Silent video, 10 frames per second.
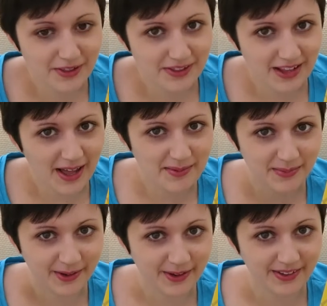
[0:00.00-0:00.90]
more than that
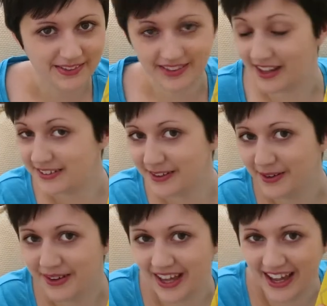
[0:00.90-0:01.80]
but that's
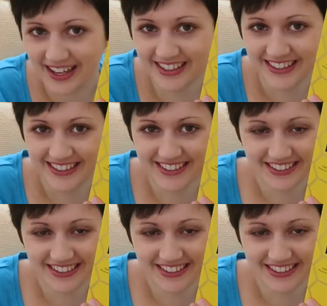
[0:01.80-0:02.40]
okay.